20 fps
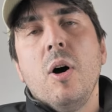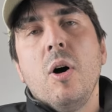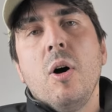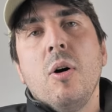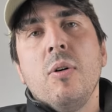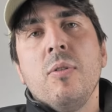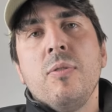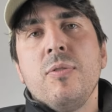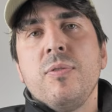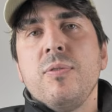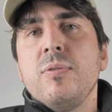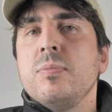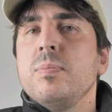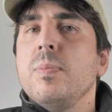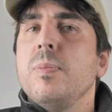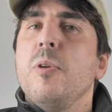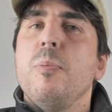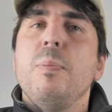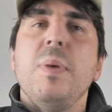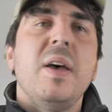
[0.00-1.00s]
of
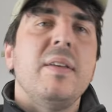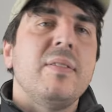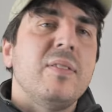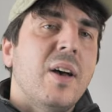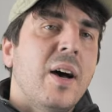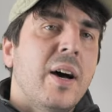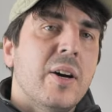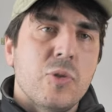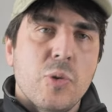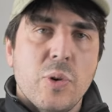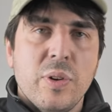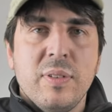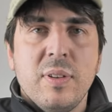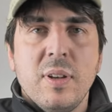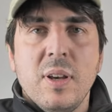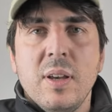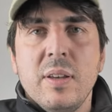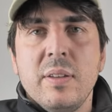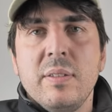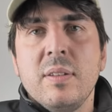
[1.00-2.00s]
the best
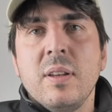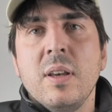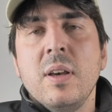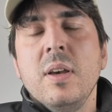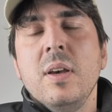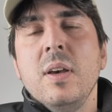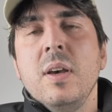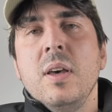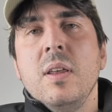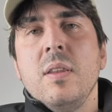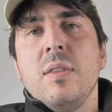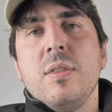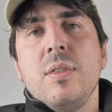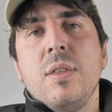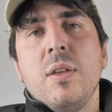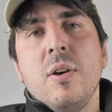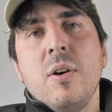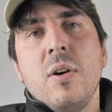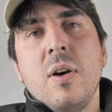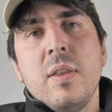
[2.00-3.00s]
addresses,
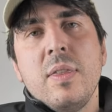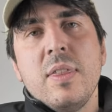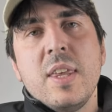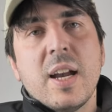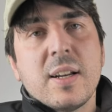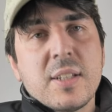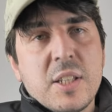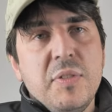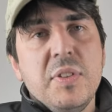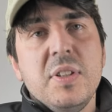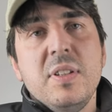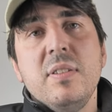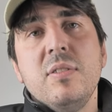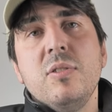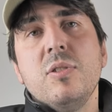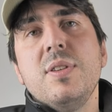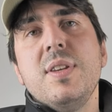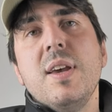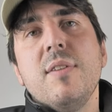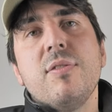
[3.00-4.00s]
the
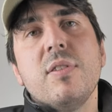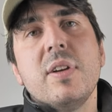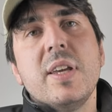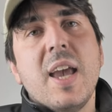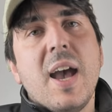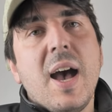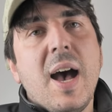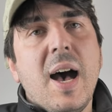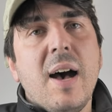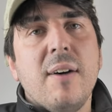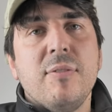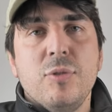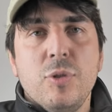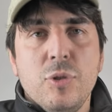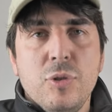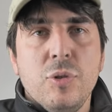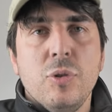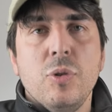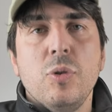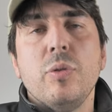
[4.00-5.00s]
activities you definitely have
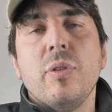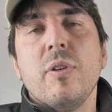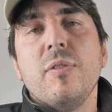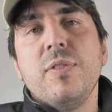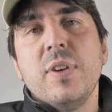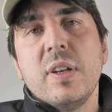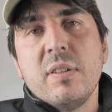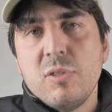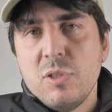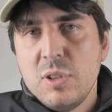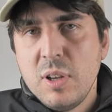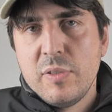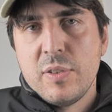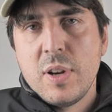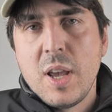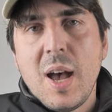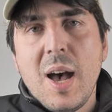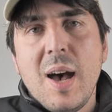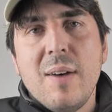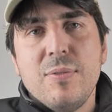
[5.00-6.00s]
to do, the things you
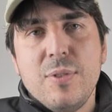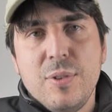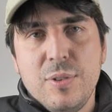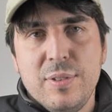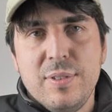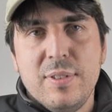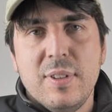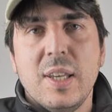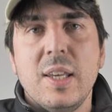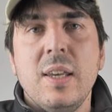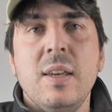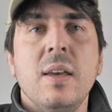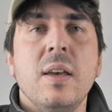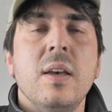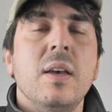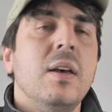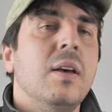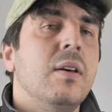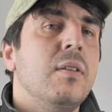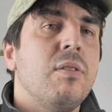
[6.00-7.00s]
definitely have to see,
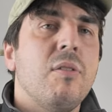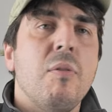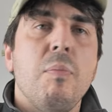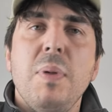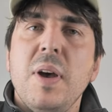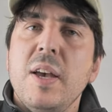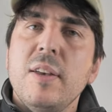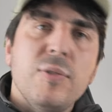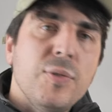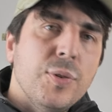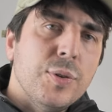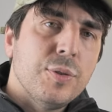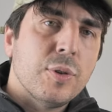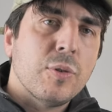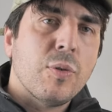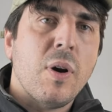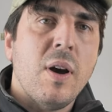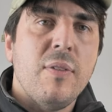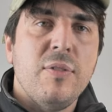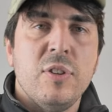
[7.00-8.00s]
the best
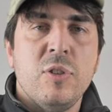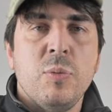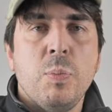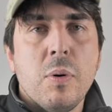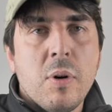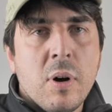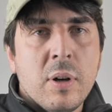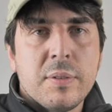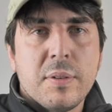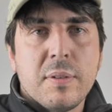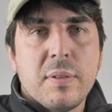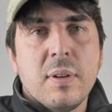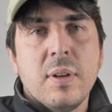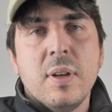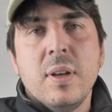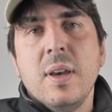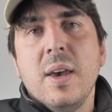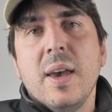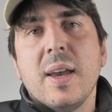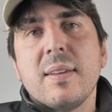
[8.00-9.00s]
photography spots,
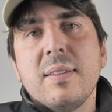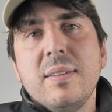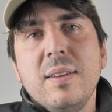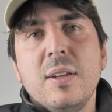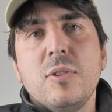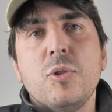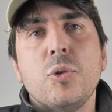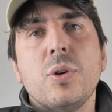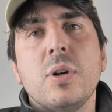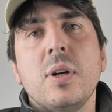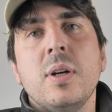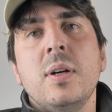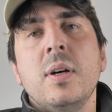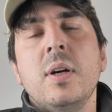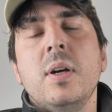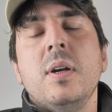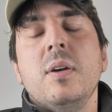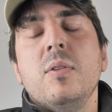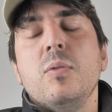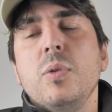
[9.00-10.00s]
etc.,
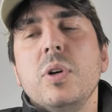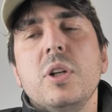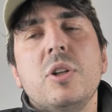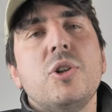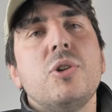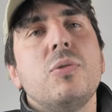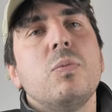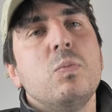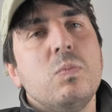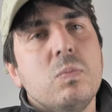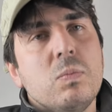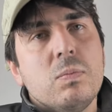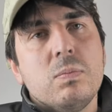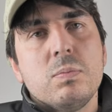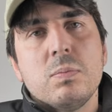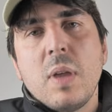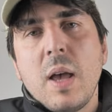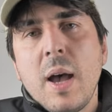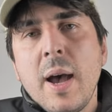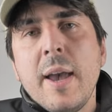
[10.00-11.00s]
which
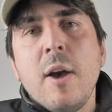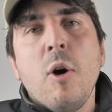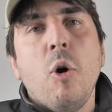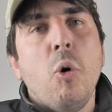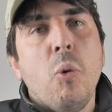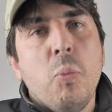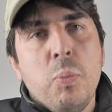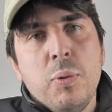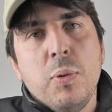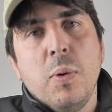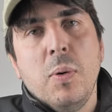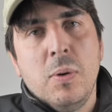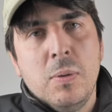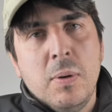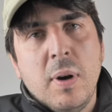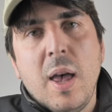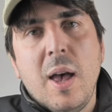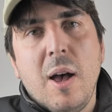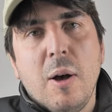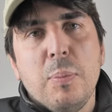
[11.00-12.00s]
I hope
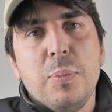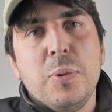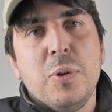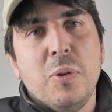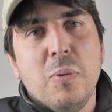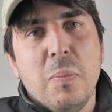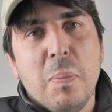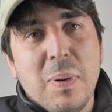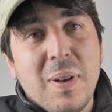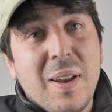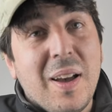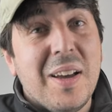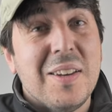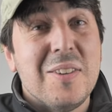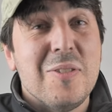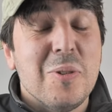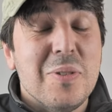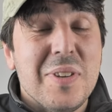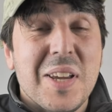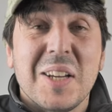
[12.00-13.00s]
will help you
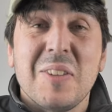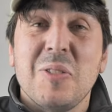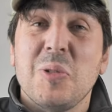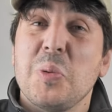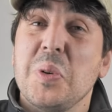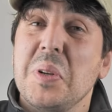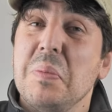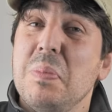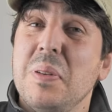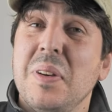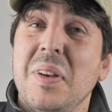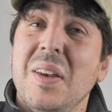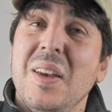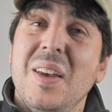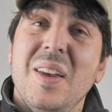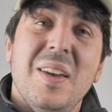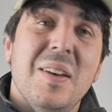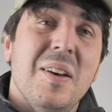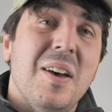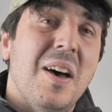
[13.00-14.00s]
plan your next trip
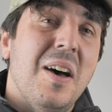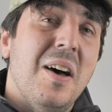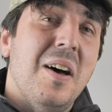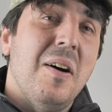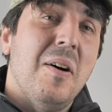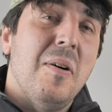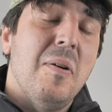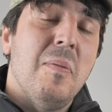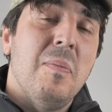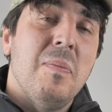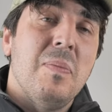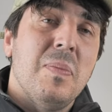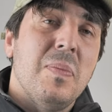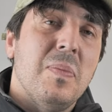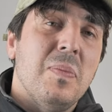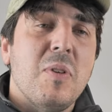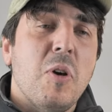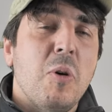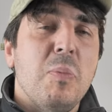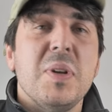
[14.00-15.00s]
a
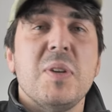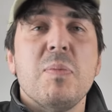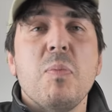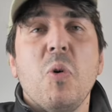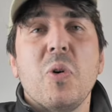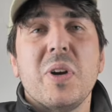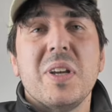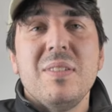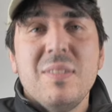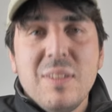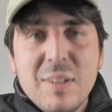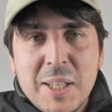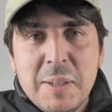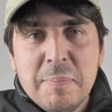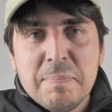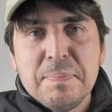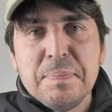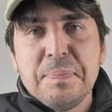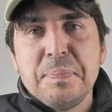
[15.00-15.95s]
bit more easily.